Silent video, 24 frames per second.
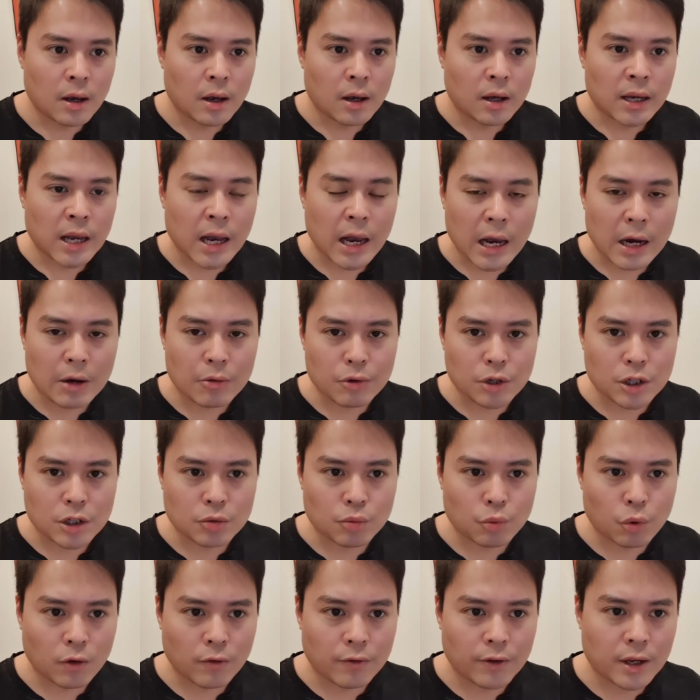carries
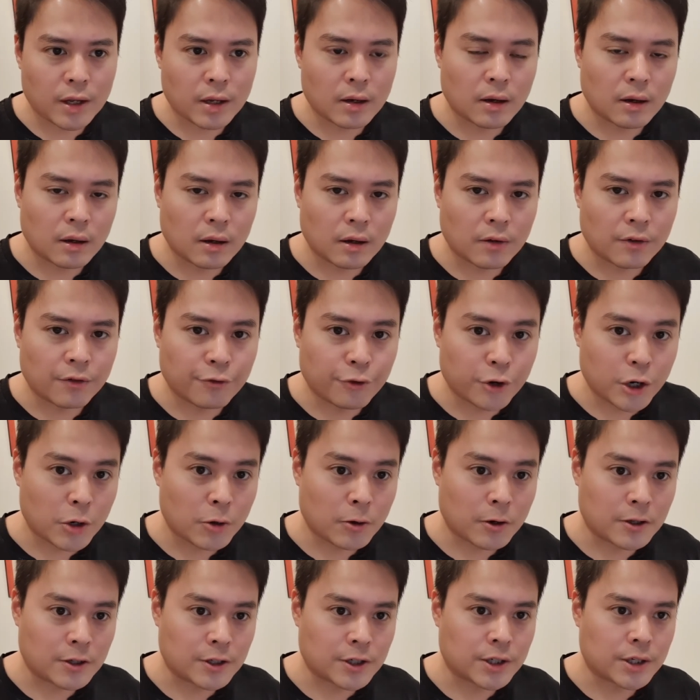with it a
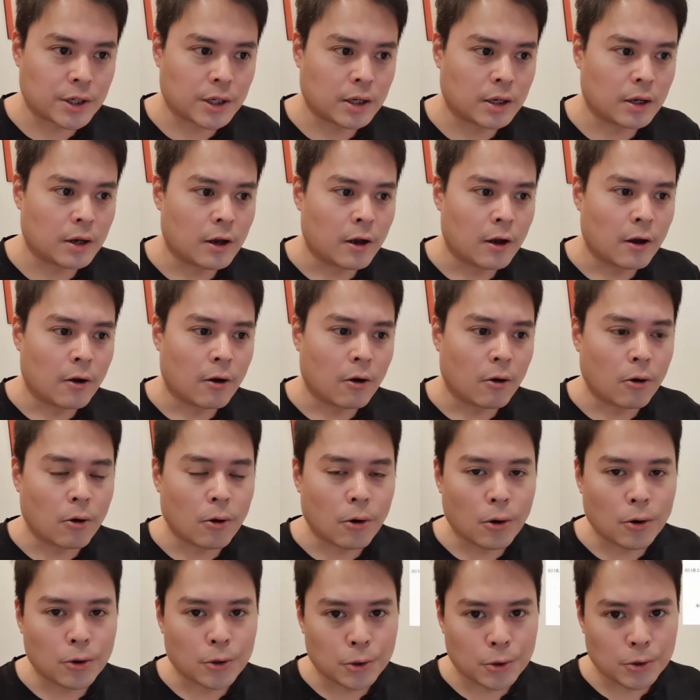frequency
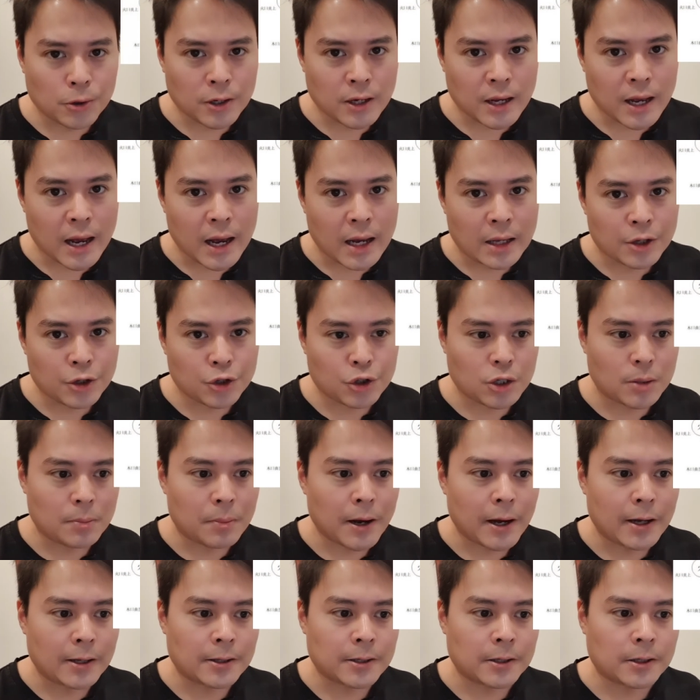or unique energy
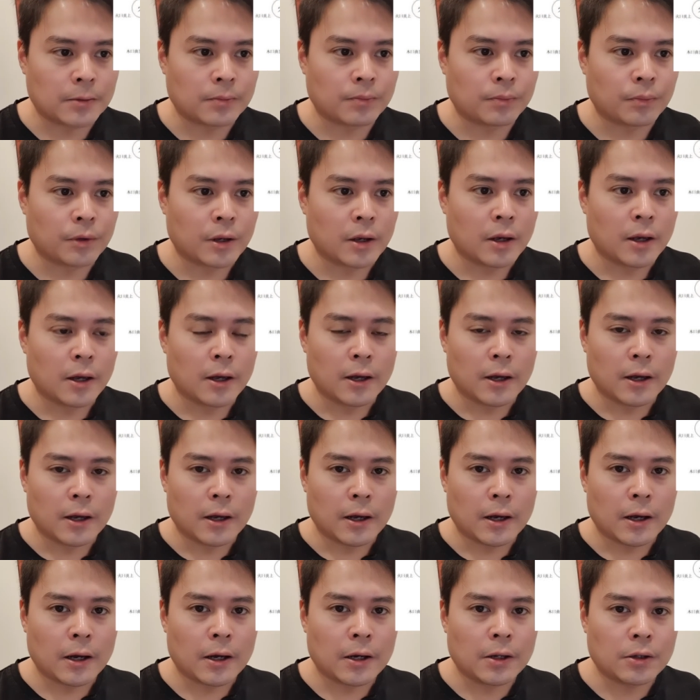pattern.
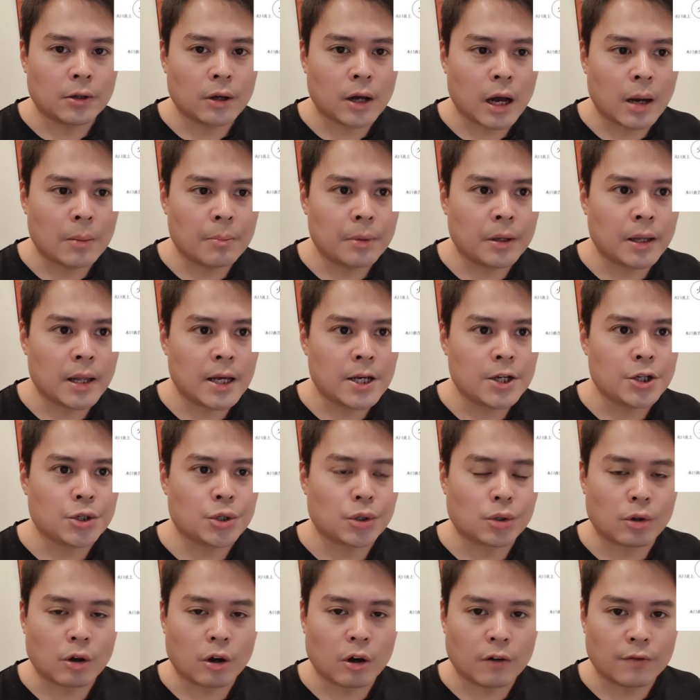And the
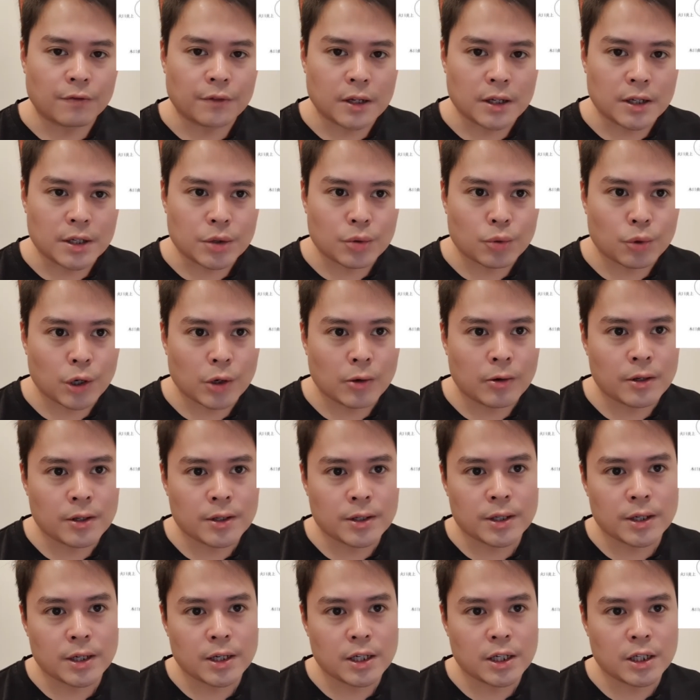combination of these
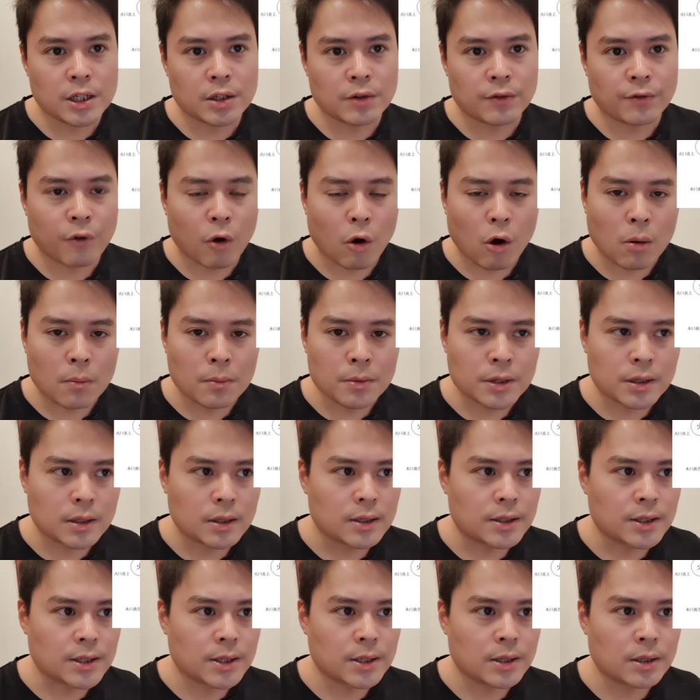frequencies forms
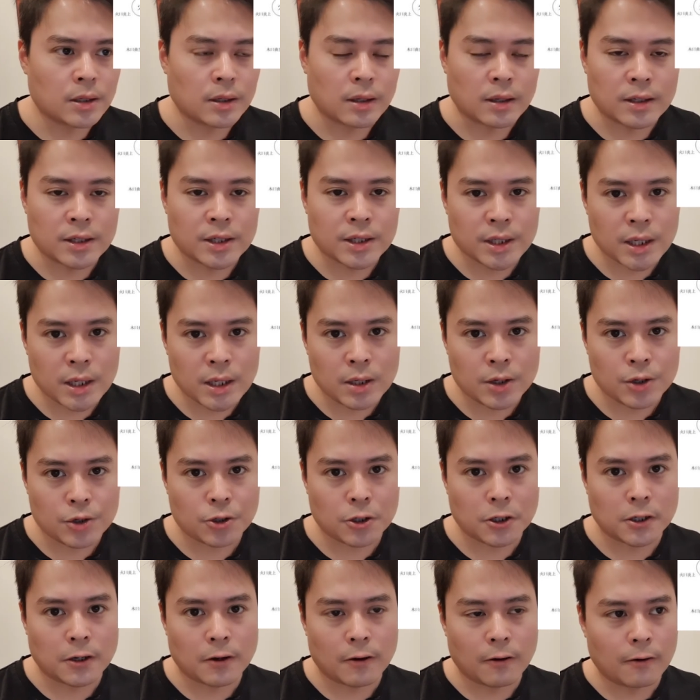a certain
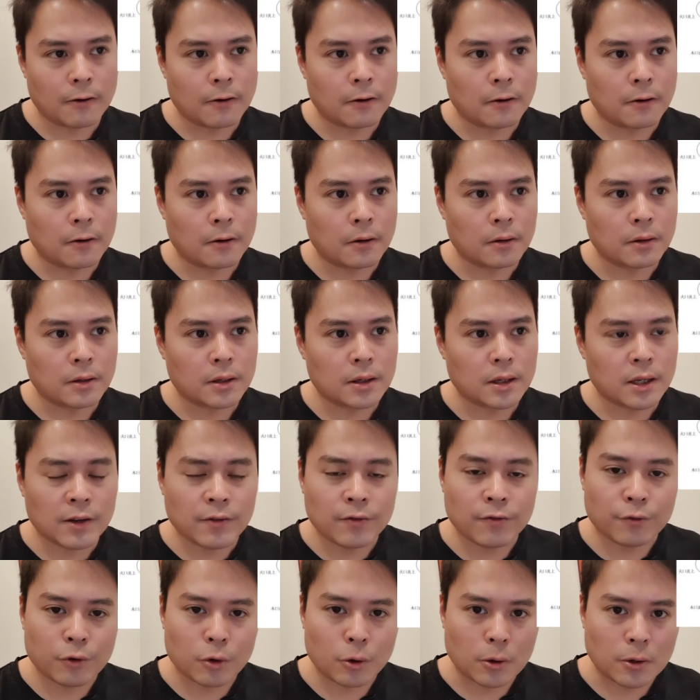synergy or
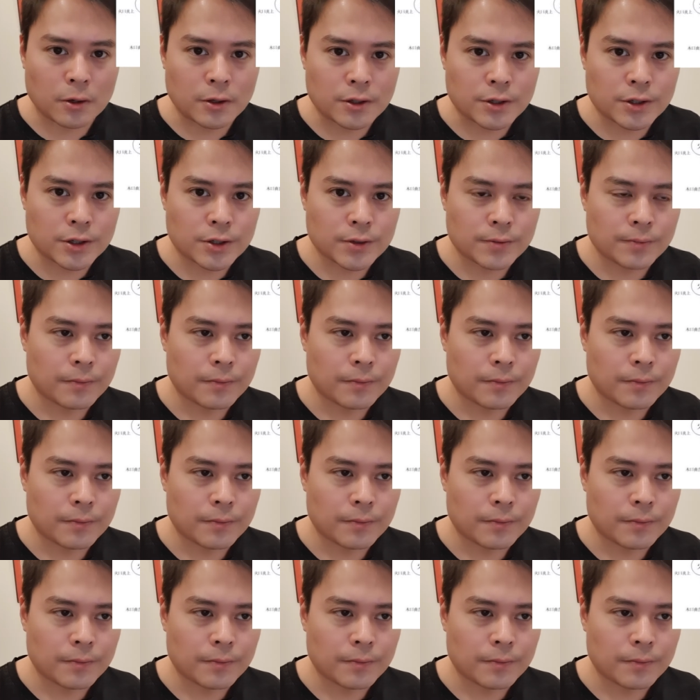influence.